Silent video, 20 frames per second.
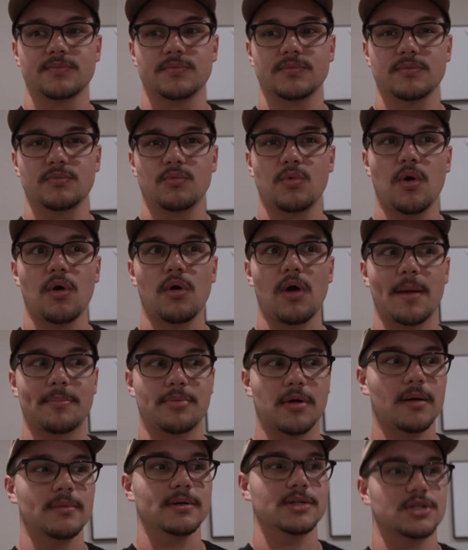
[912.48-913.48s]
well, I
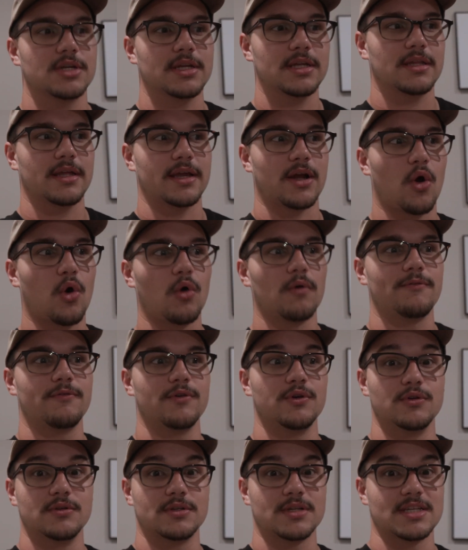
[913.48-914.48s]
probably should eat like Whole
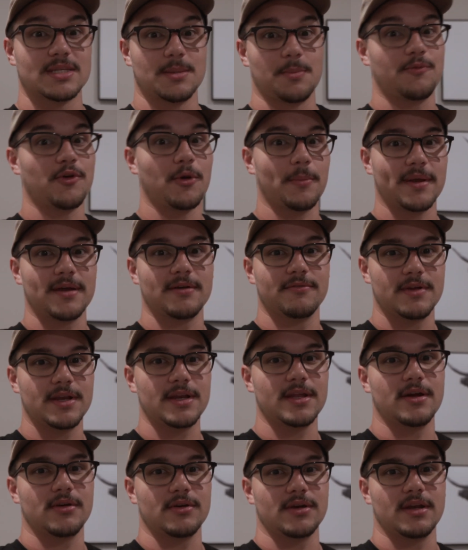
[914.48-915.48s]
Foods because I'm filming a
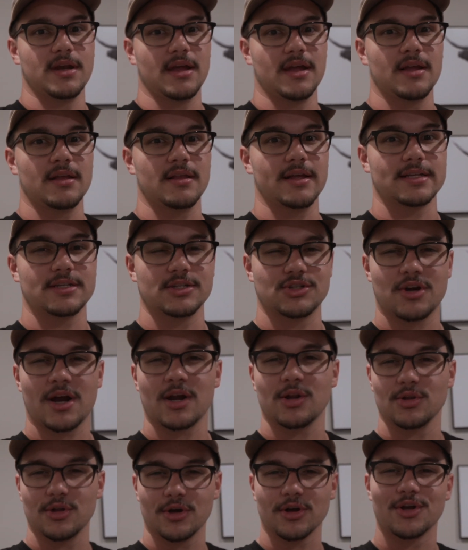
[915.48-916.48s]
video today, like to try
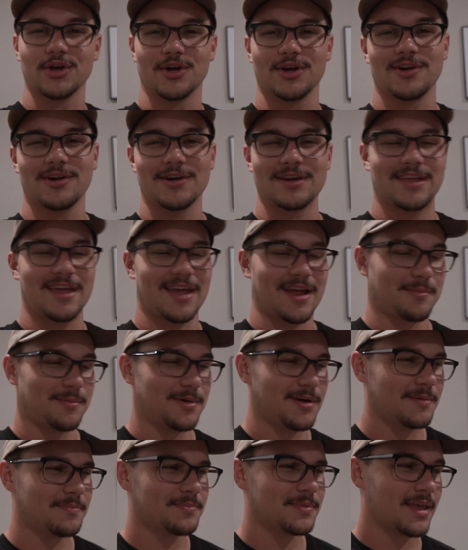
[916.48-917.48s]
to look good on
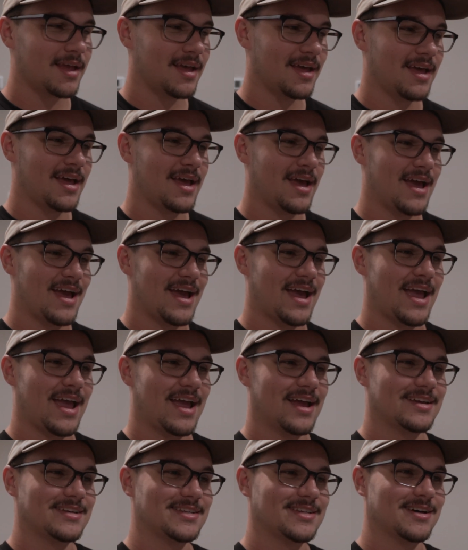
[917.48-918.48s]
camera.
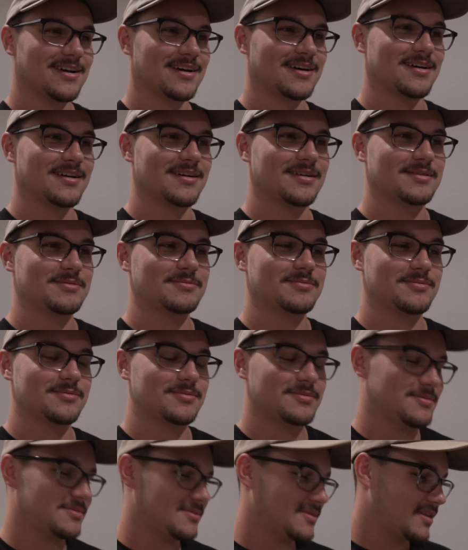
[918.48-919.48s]
And
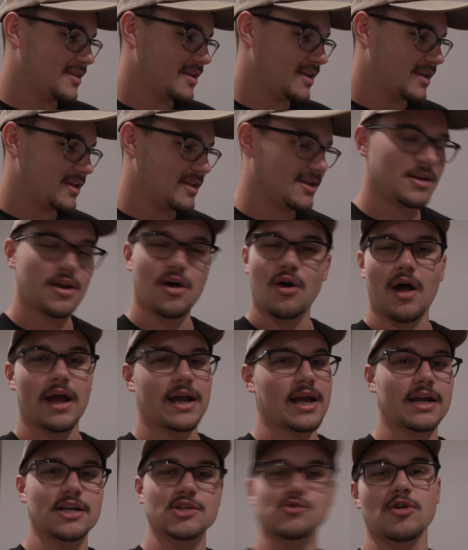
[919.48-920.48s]
you know,
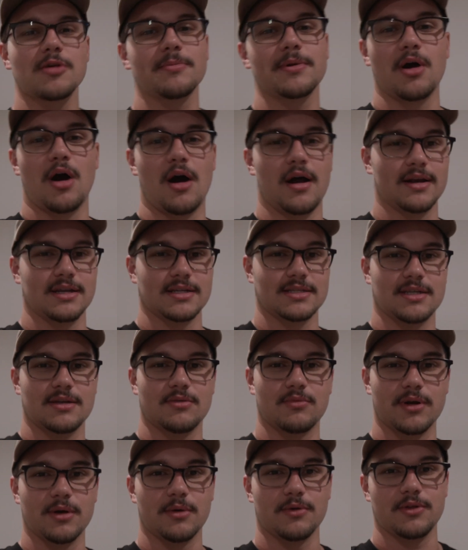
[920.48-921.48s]
like, I just want to be honest
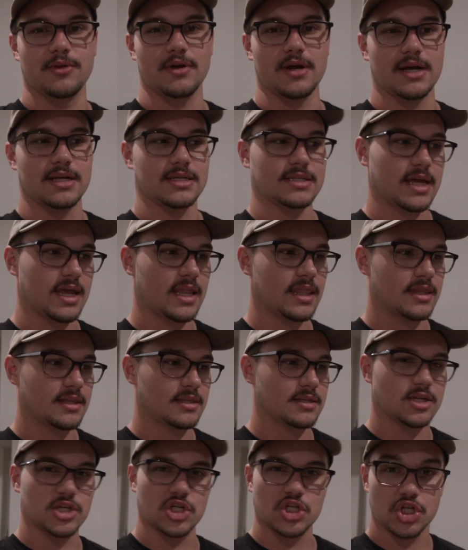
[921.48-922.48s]
and real with you guys, and
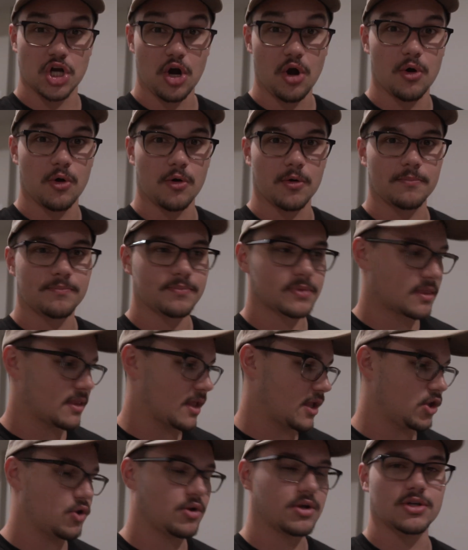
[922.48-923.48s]
to show
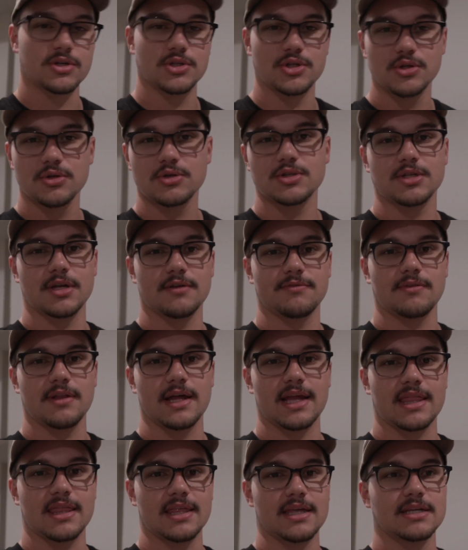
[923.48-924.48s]
that you can do stuff
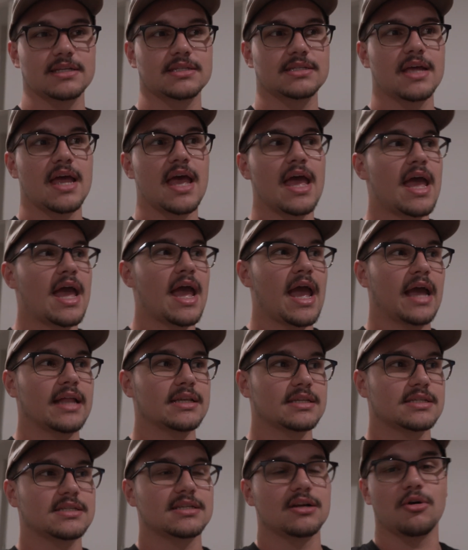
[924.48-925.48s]
like this
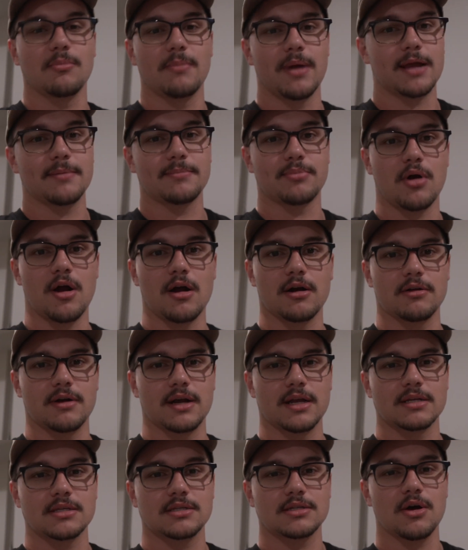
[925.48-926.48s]
and still make
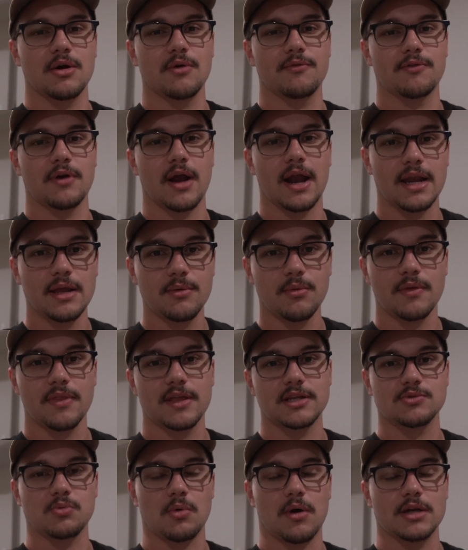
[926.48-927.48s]
progress. So for anyone
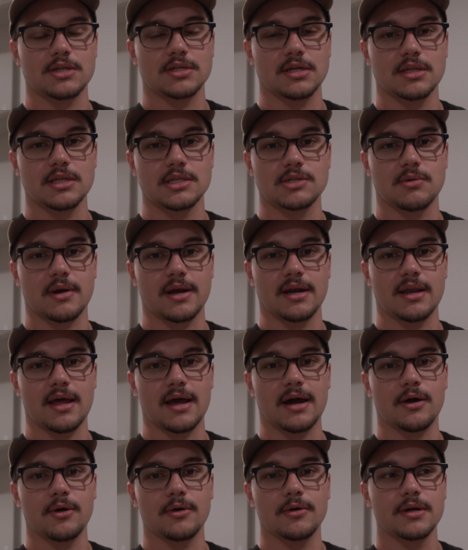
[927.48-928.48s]
that's watching this right
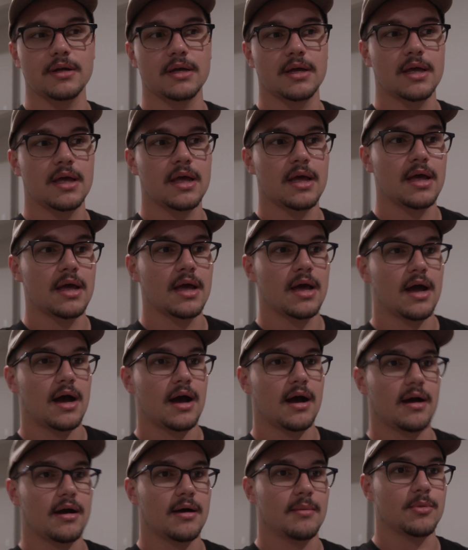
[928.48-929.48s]
now,
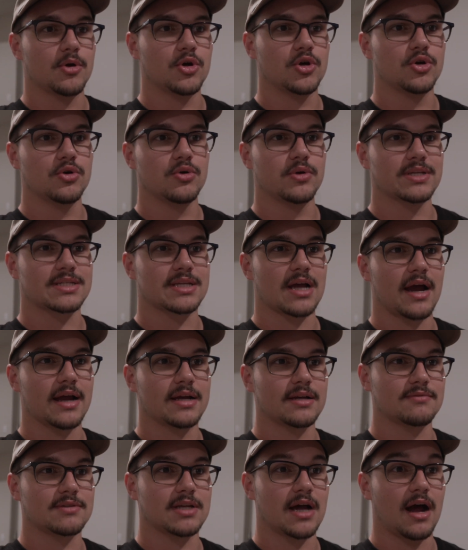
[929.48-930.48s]
who is
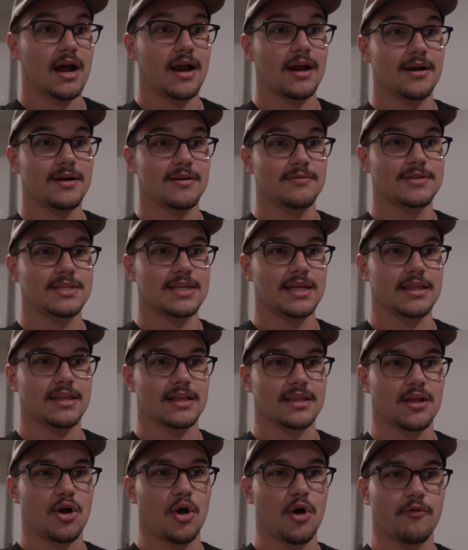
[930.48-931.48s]
kind of tired of seeing
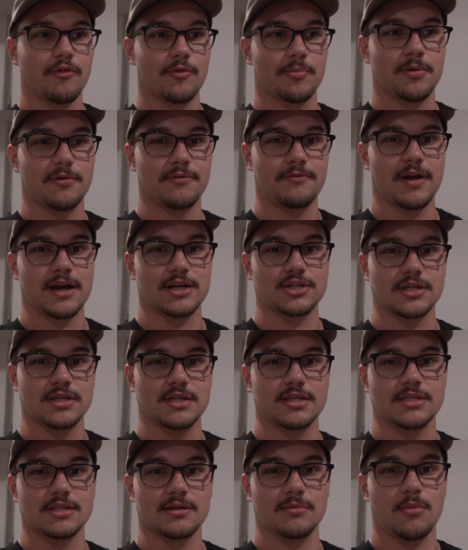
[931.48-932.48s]
like the over
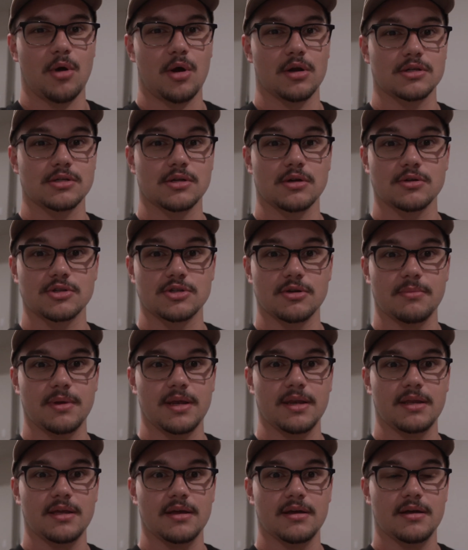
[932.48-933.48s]
perfectionism on social
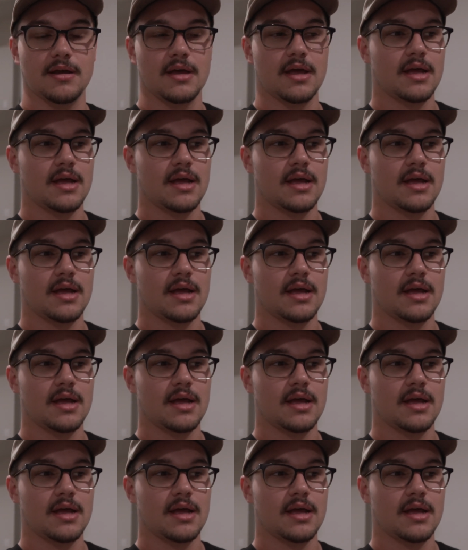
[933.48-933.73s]
media,